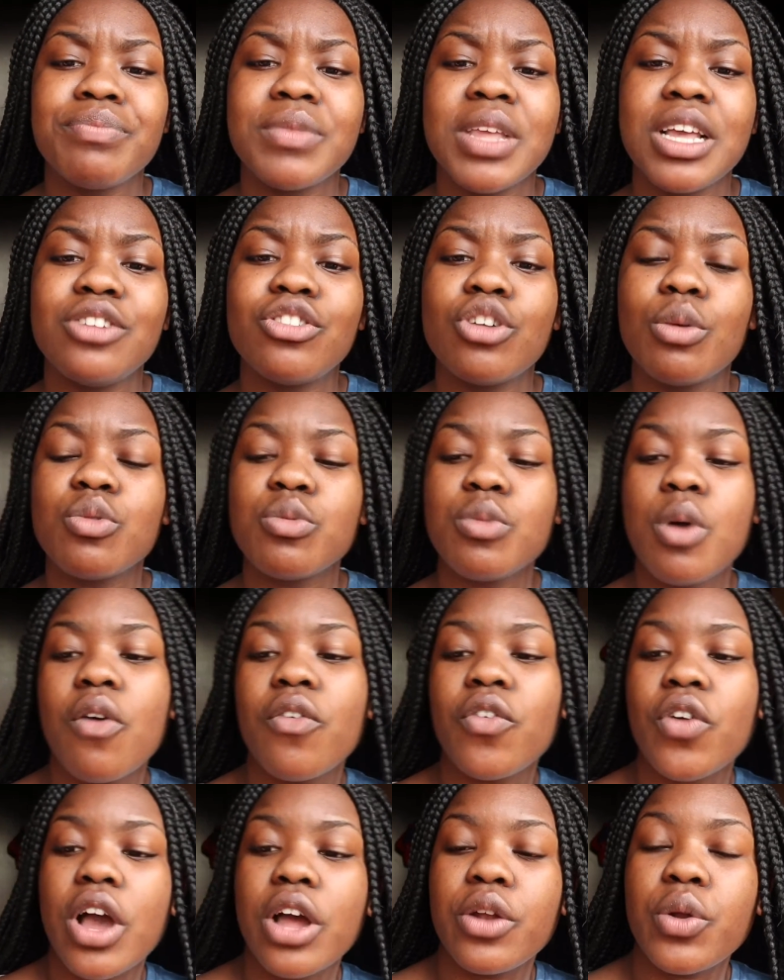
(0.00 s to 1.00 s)
He drops me
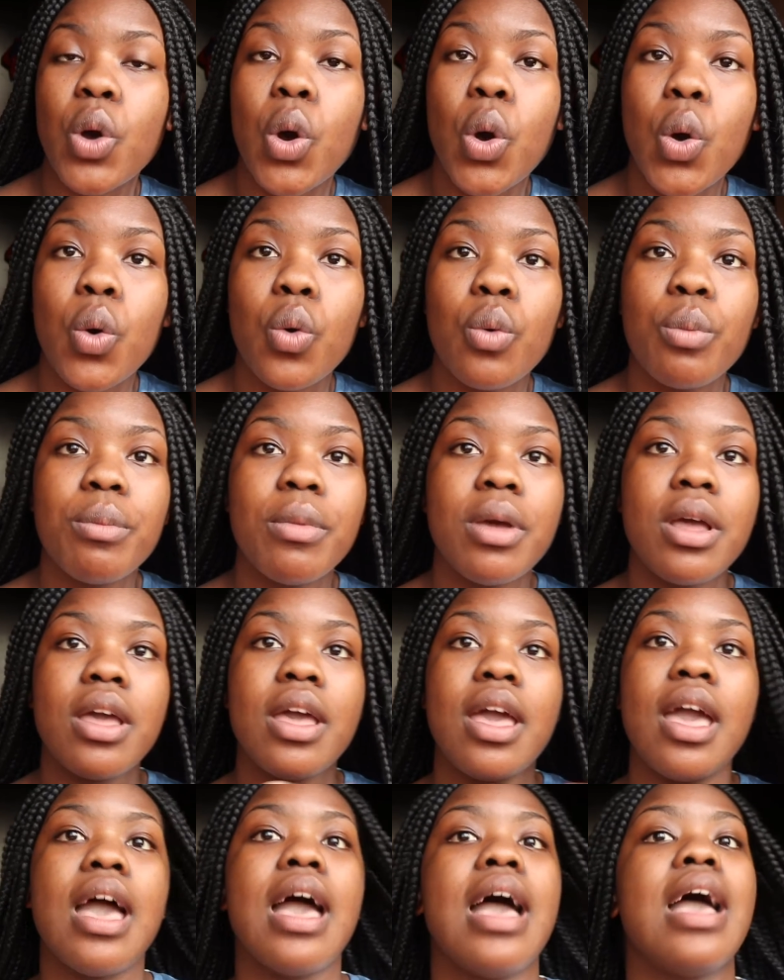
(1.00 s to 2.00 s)
off at home,
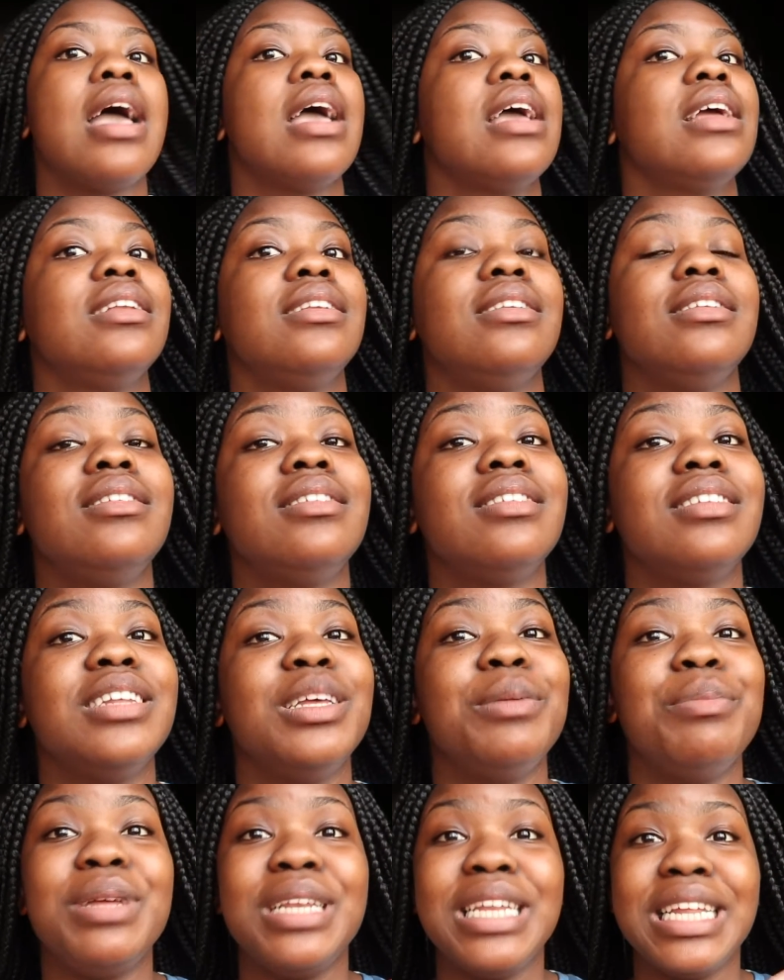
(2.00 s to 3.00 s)
and
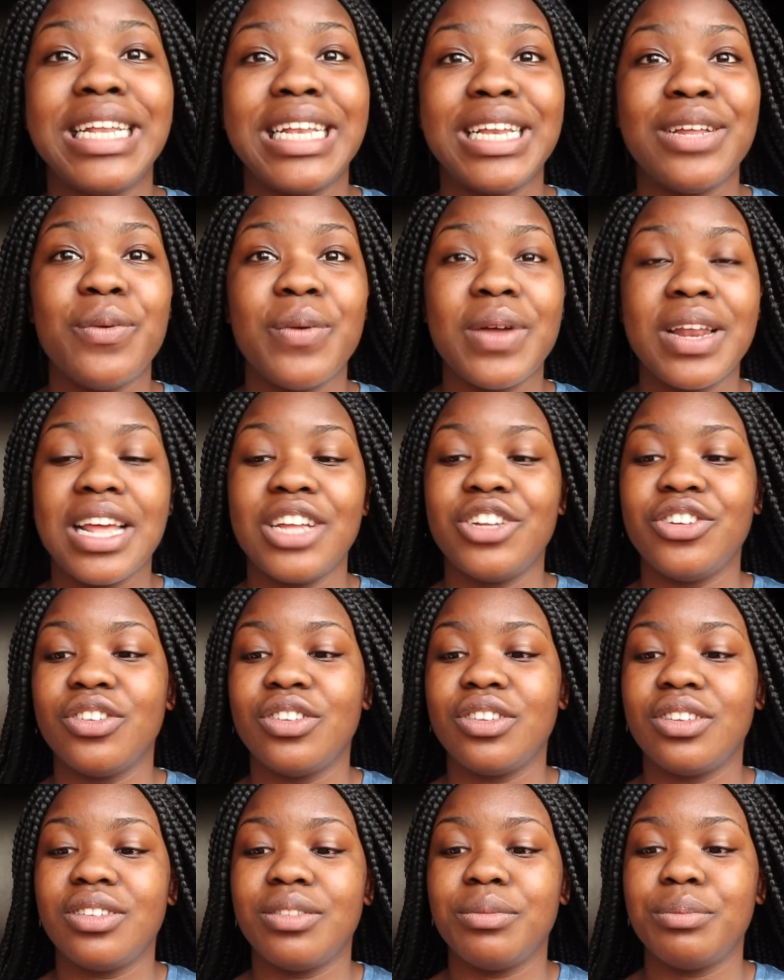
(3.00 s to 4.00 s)
immediately when I
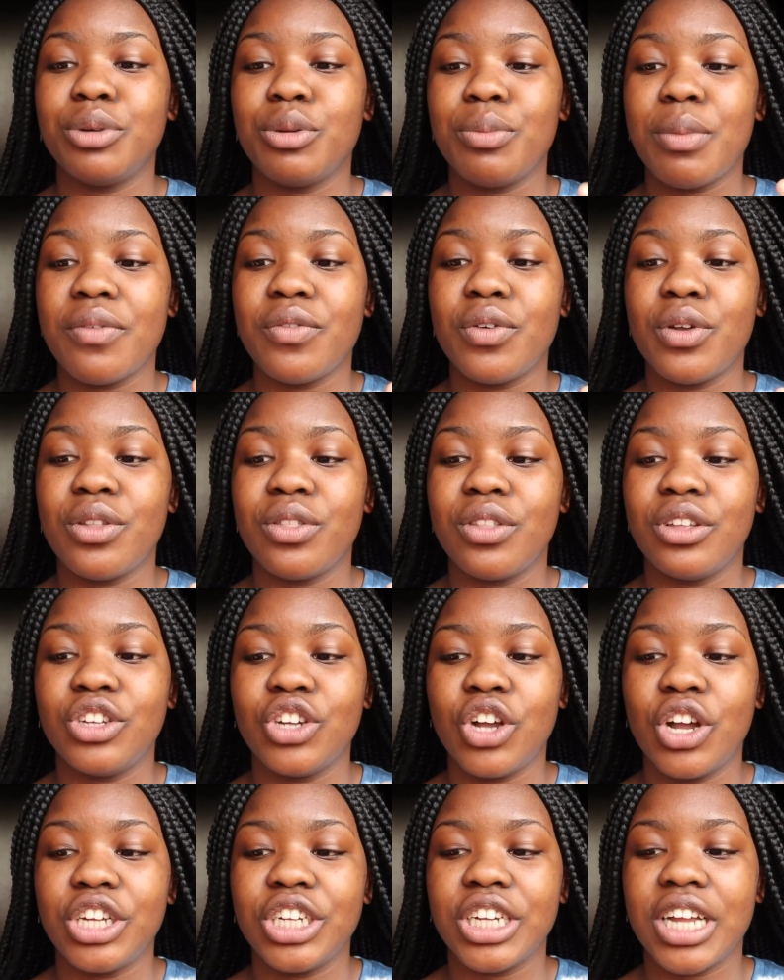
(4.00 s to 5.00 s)
just put my phone on the
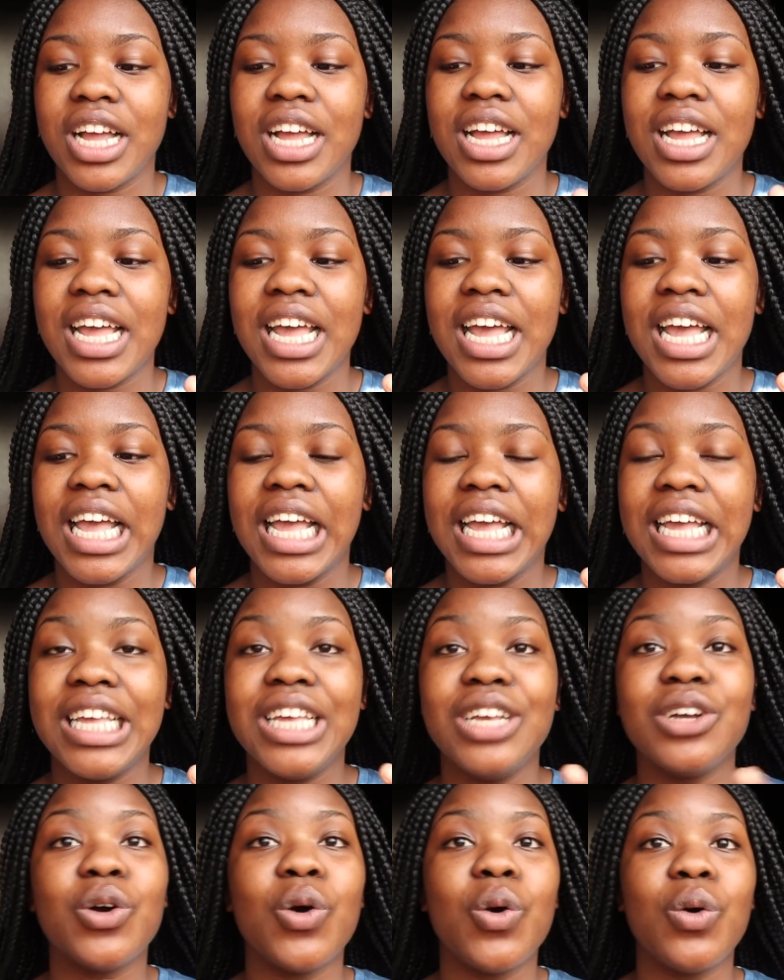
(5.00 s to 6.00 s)
charger,
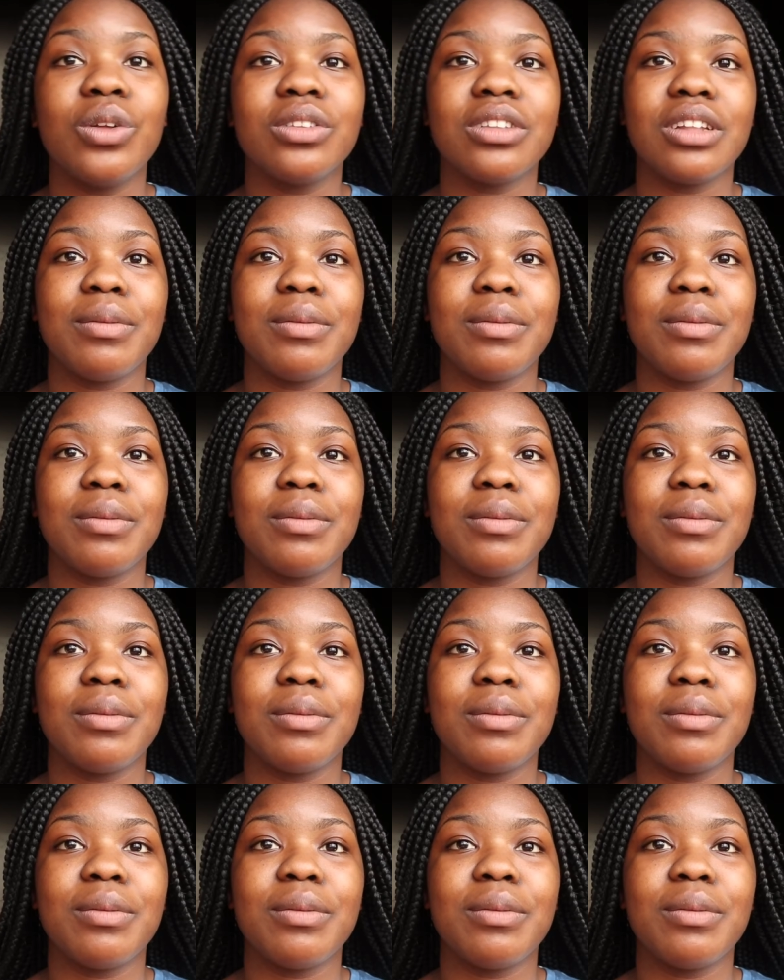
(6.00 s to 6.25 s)
he calls.